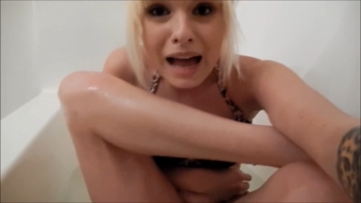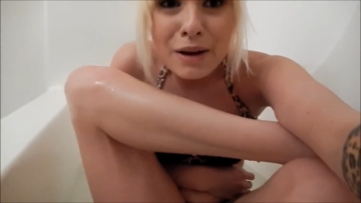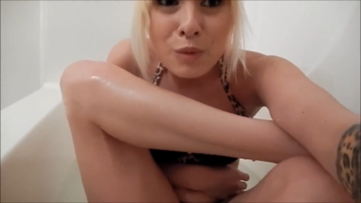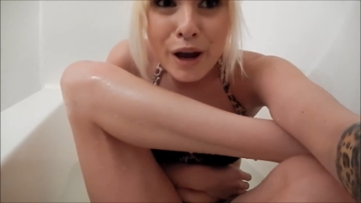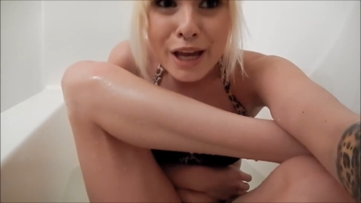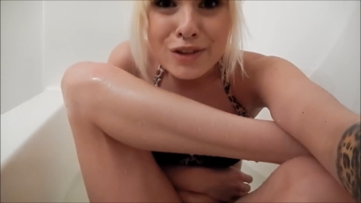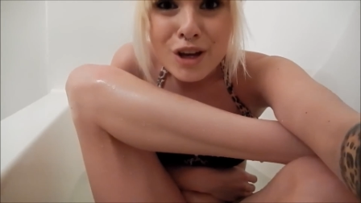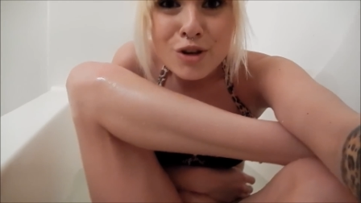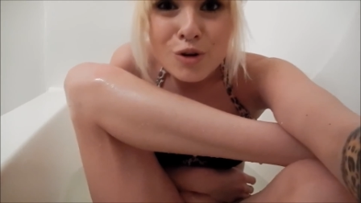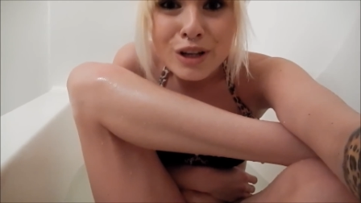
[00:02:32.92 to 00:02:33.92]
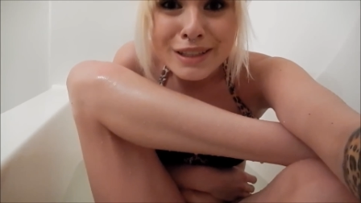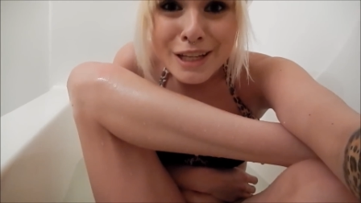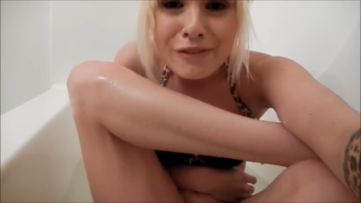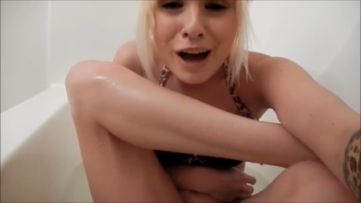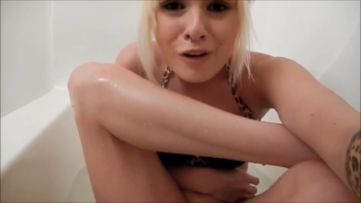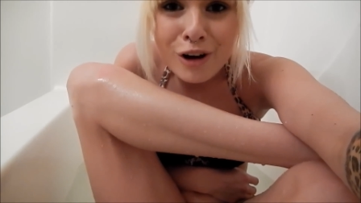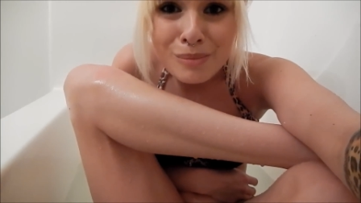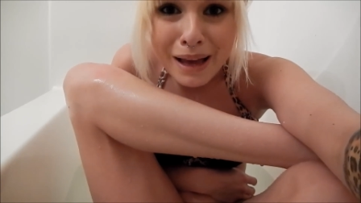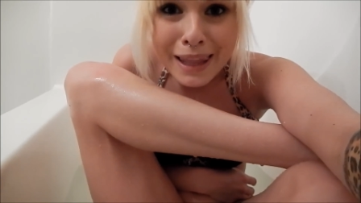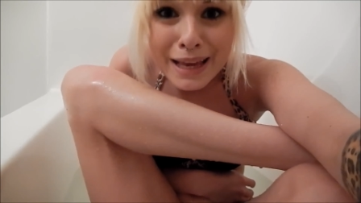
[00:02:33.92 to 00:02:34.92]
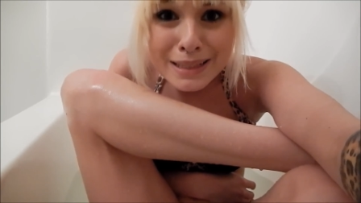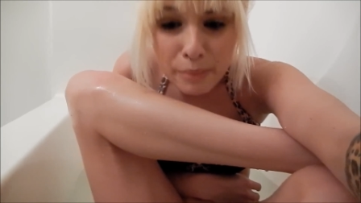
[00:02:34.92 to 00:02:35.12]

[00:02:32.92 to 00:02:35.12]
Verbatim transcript: I wish you could sniff how good my leg